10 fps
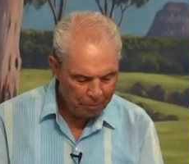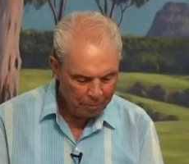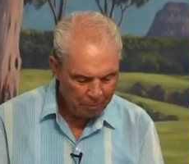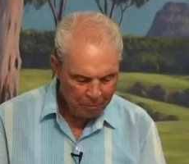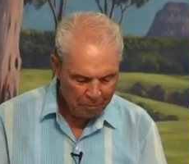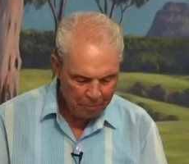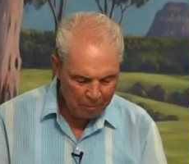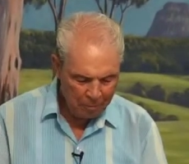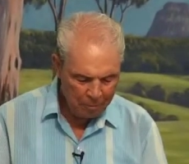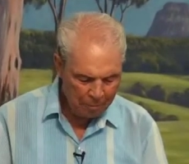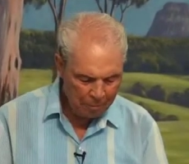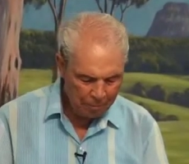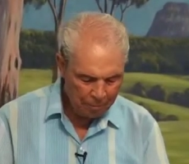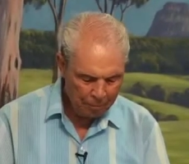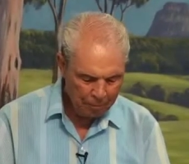
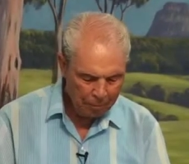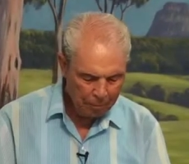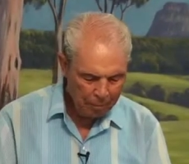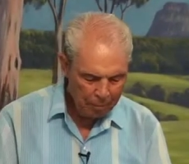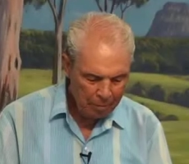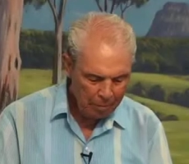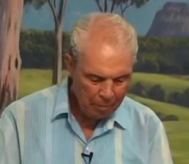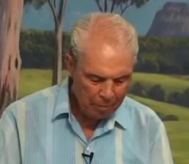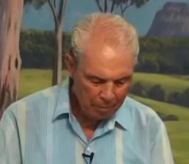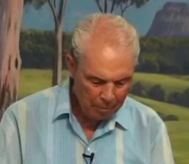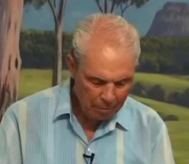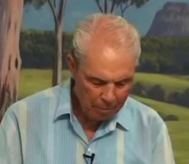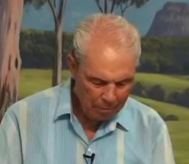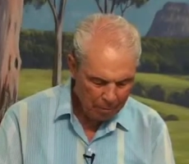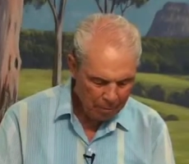
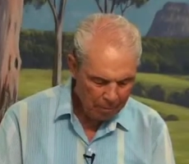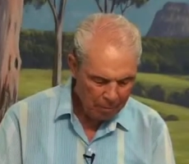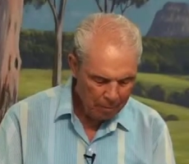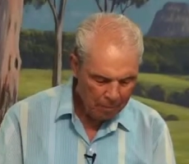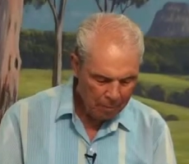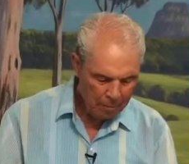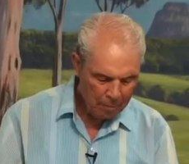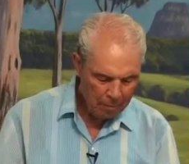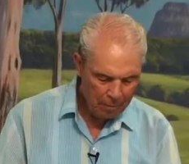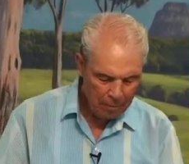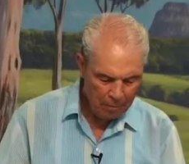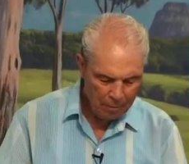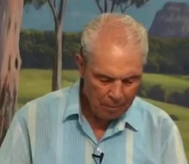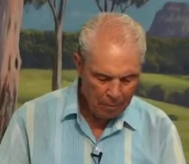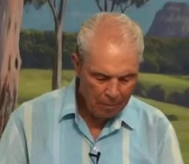
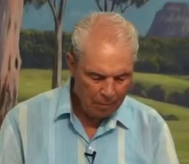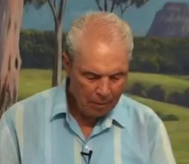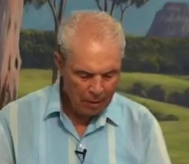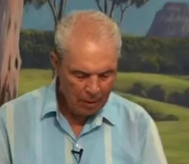Nothing is said.